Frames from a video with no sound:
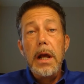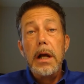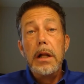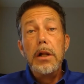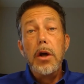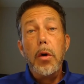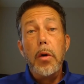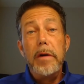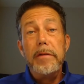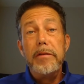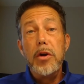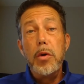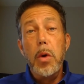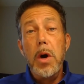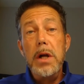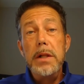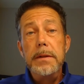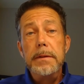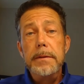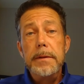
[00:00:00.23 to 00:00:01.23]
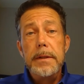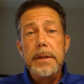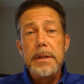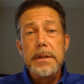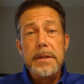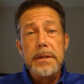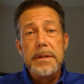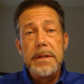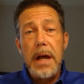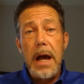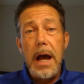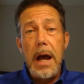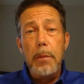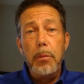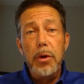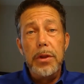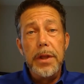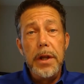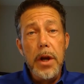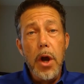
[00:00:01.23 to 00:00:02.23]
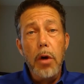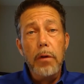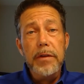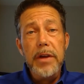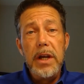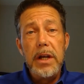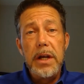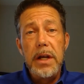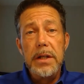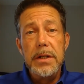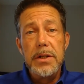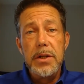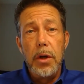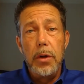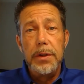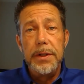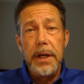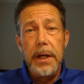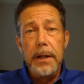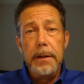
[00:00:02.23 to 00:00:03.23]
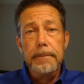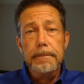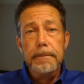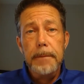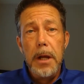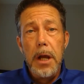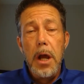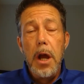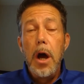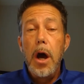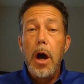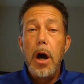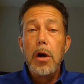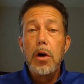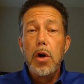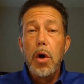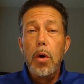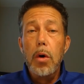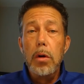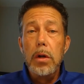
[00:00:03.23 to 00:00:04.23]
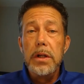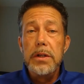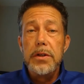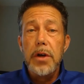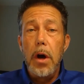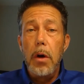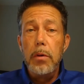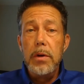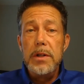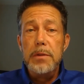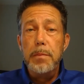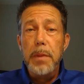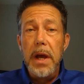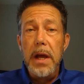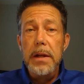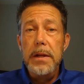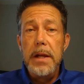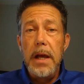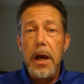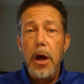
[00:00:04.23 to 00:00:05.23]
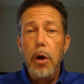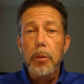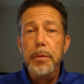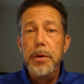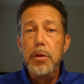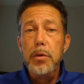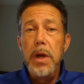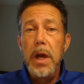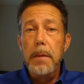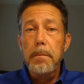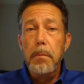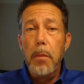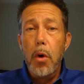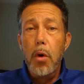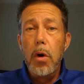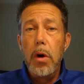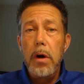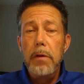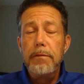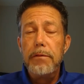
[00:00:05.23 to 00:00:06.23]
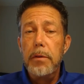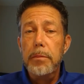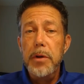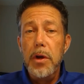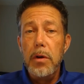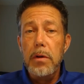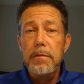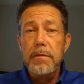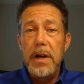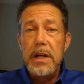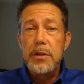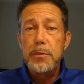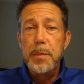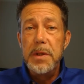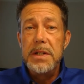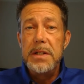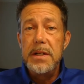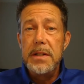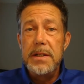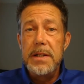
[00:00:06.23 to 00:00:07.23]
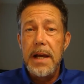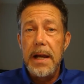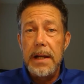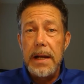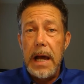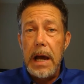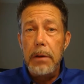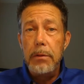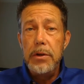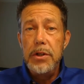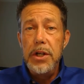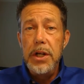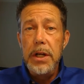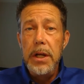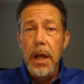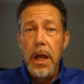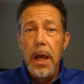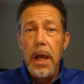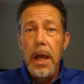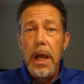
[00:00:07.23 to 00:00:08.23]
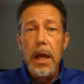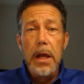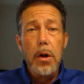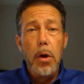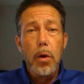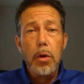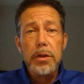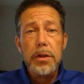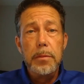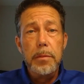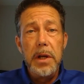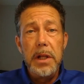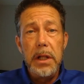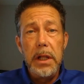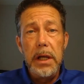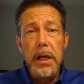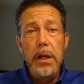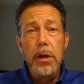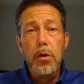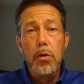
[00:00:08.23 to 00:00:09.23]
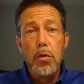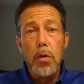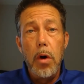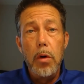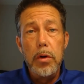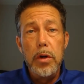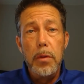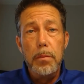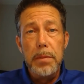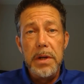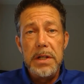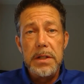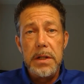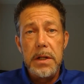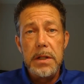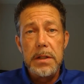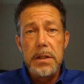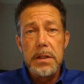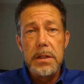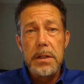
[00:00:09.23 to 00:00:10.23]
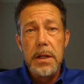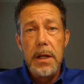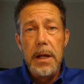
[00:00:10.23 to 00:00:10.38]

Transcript: Hello, everyone. This is Tom with Innovia Consulting. Our goal has always been to help you get more from your investments in technology and ultimately grow your business.